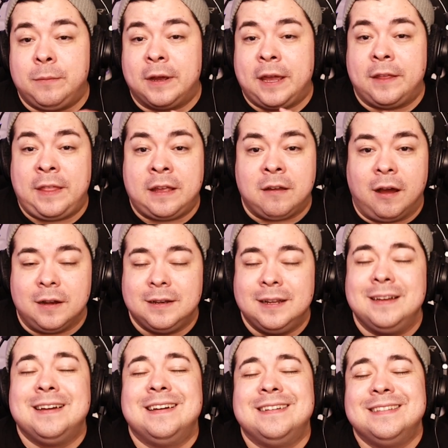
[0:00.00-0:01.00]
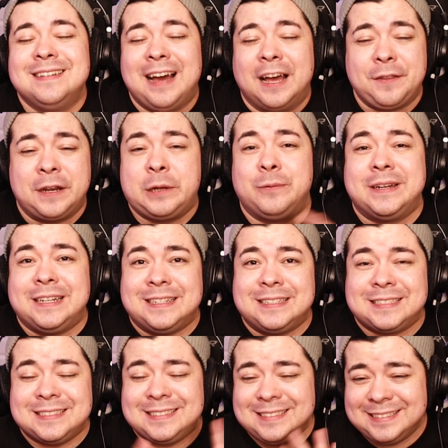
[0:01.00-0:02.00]
up. Okay, thank God. I thought he
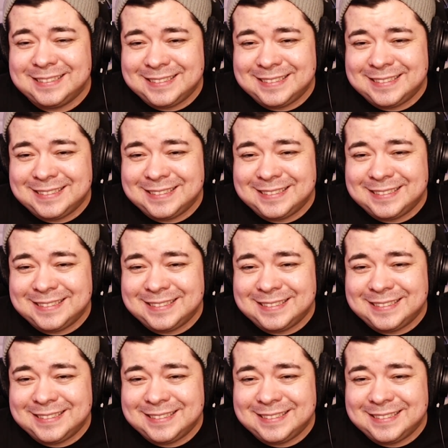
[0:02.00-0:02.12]
wouldn't.